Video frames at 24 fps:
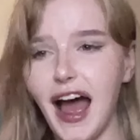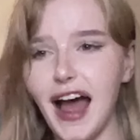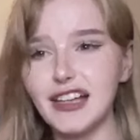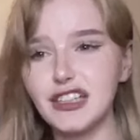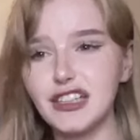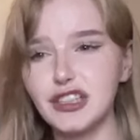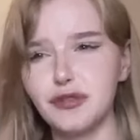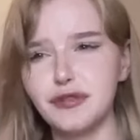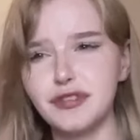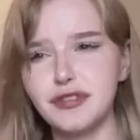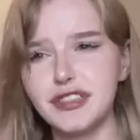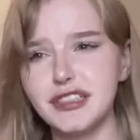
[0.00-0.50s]

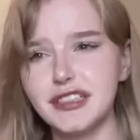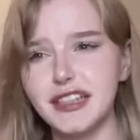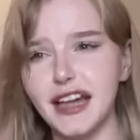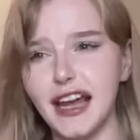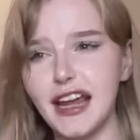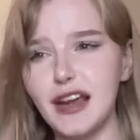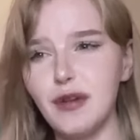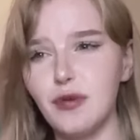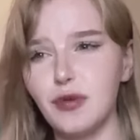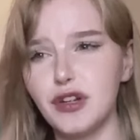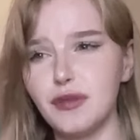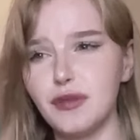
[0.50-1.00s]
as of
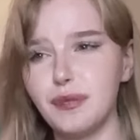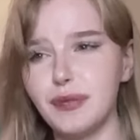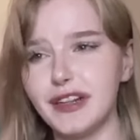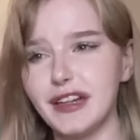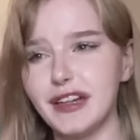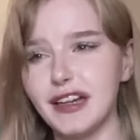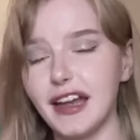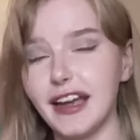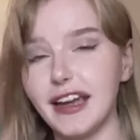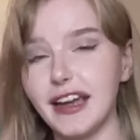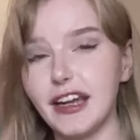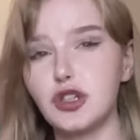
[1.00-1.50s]
today would have
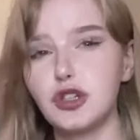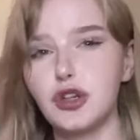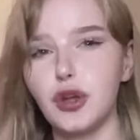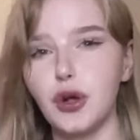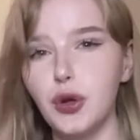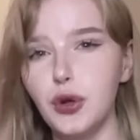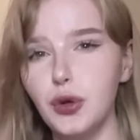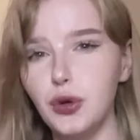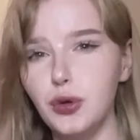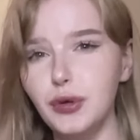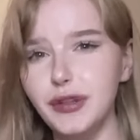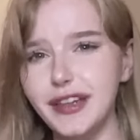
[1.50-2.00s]
been like
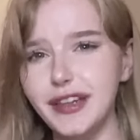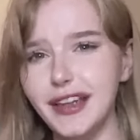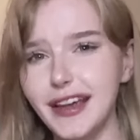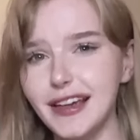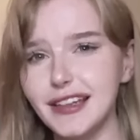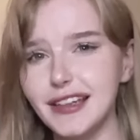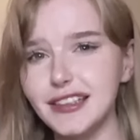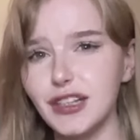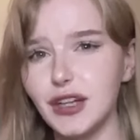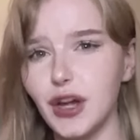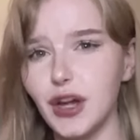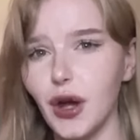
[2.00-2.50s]
two
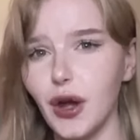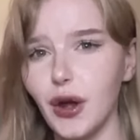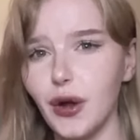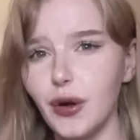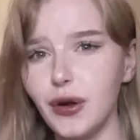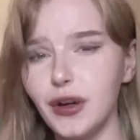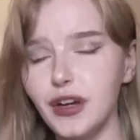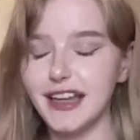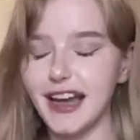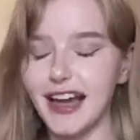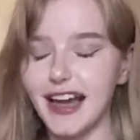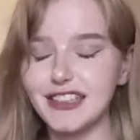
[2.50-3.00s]
years
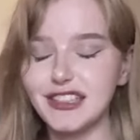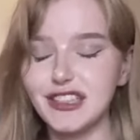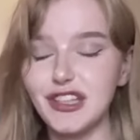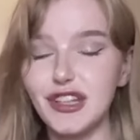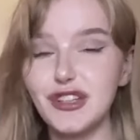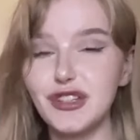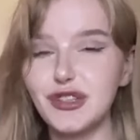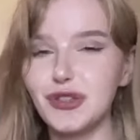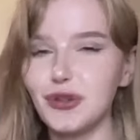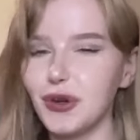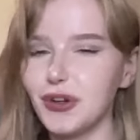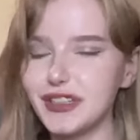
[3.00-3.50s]
ago. Yes,
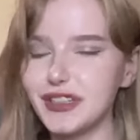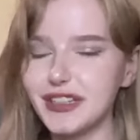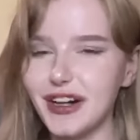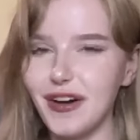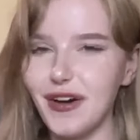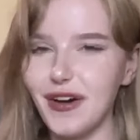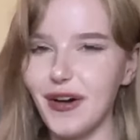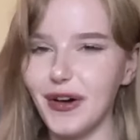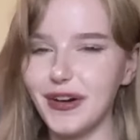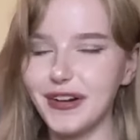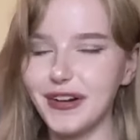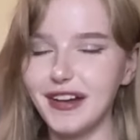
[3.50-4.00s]
Sword
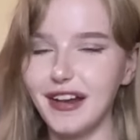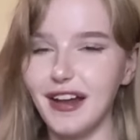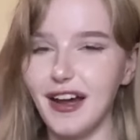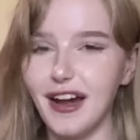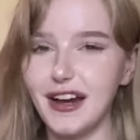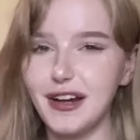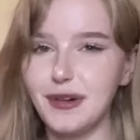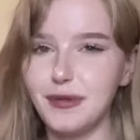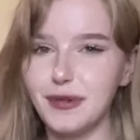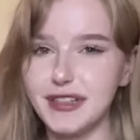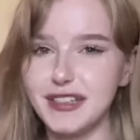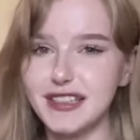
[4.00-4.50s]
Art
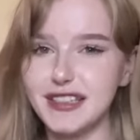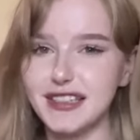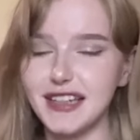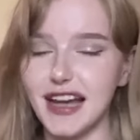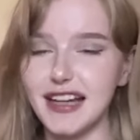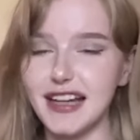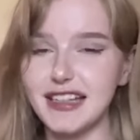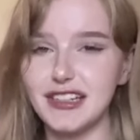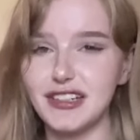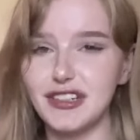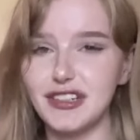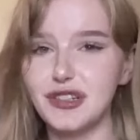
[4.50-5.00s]
Online was
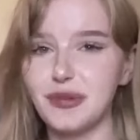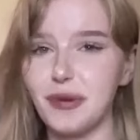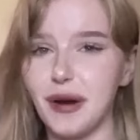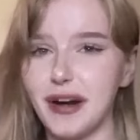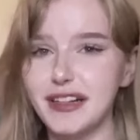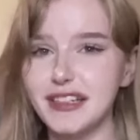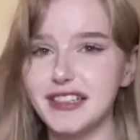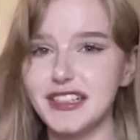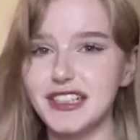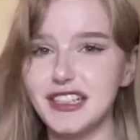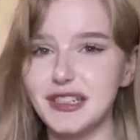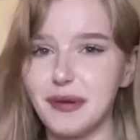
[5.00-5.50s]
set in
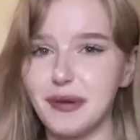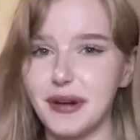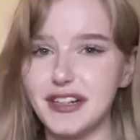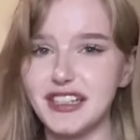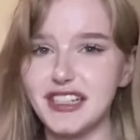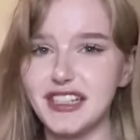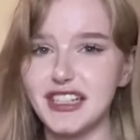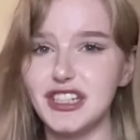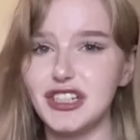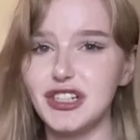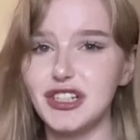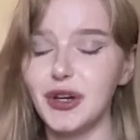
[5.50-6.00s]

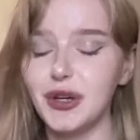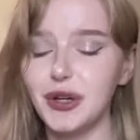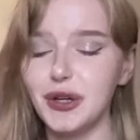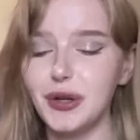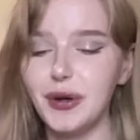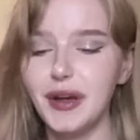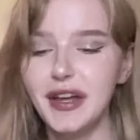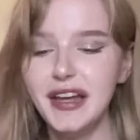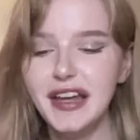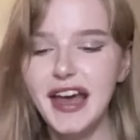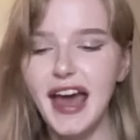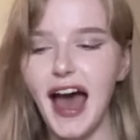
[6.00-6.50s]

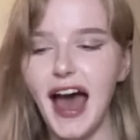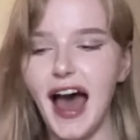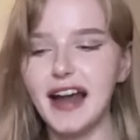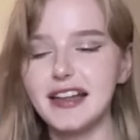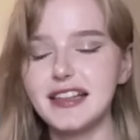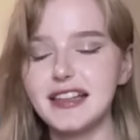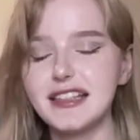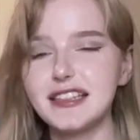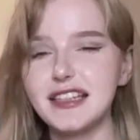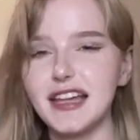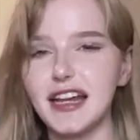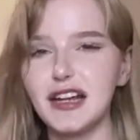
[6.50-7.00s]
2022, and
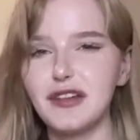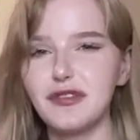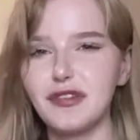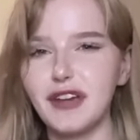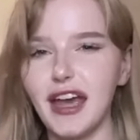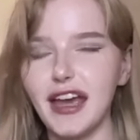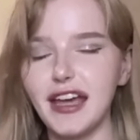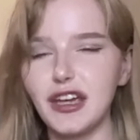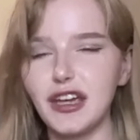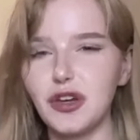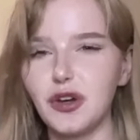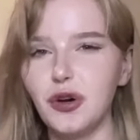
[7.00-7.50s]
instead of
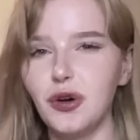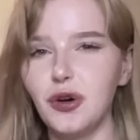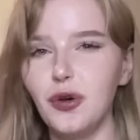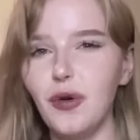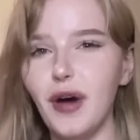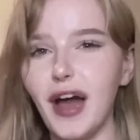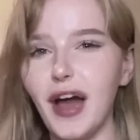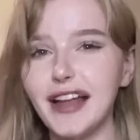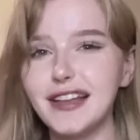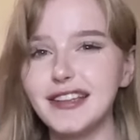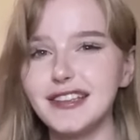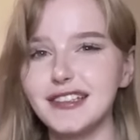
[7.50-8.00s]
getting
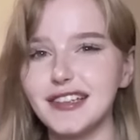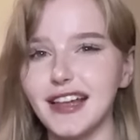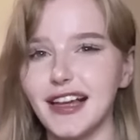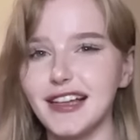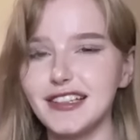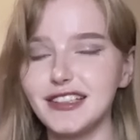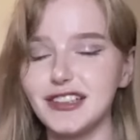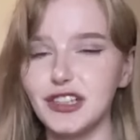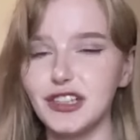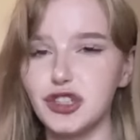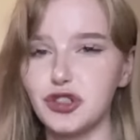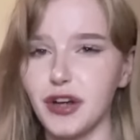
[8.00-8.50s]
cool
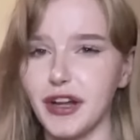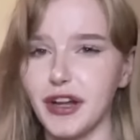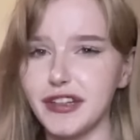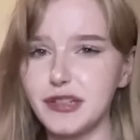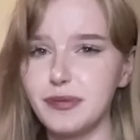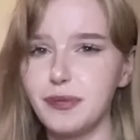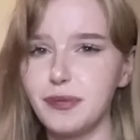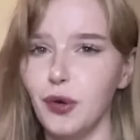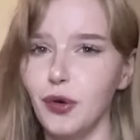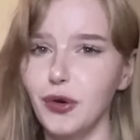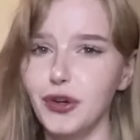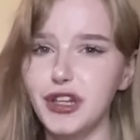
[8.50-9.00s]
headsets that
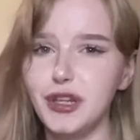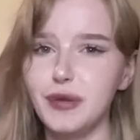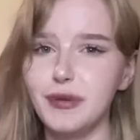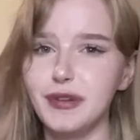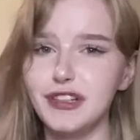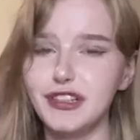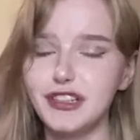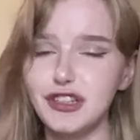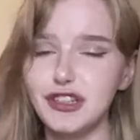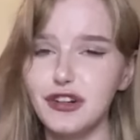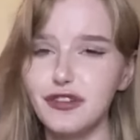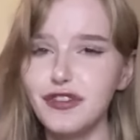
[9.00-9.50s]
transport you
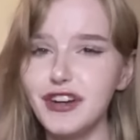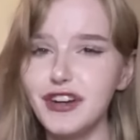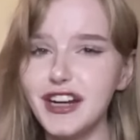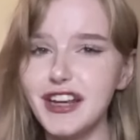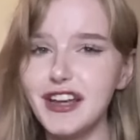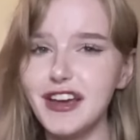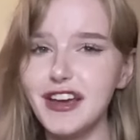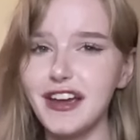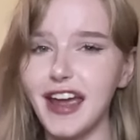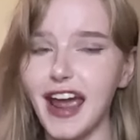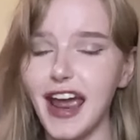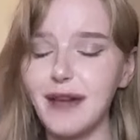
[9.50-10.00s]
into your
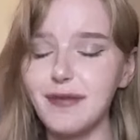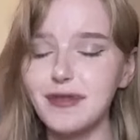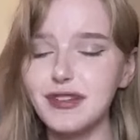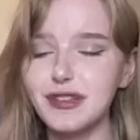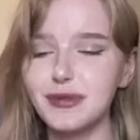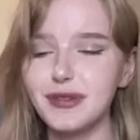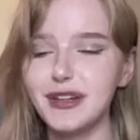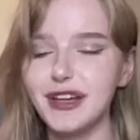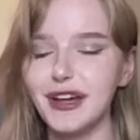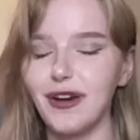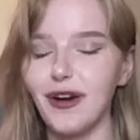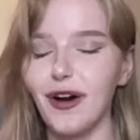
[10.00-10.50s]
video games,
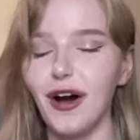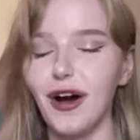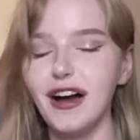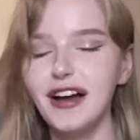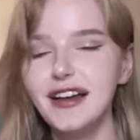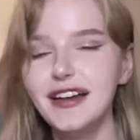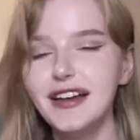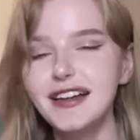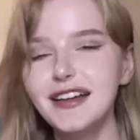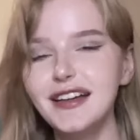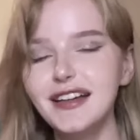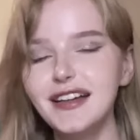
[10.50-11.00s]
we got
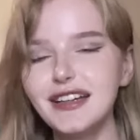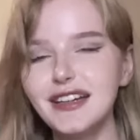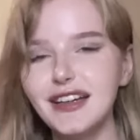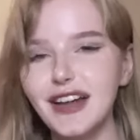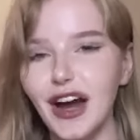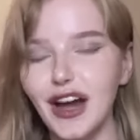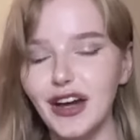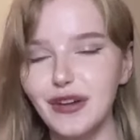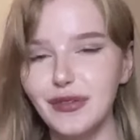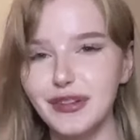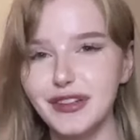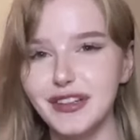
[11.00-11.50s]

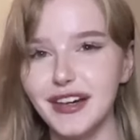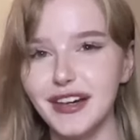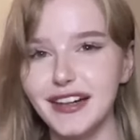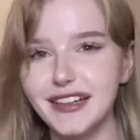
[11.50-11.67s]
COVID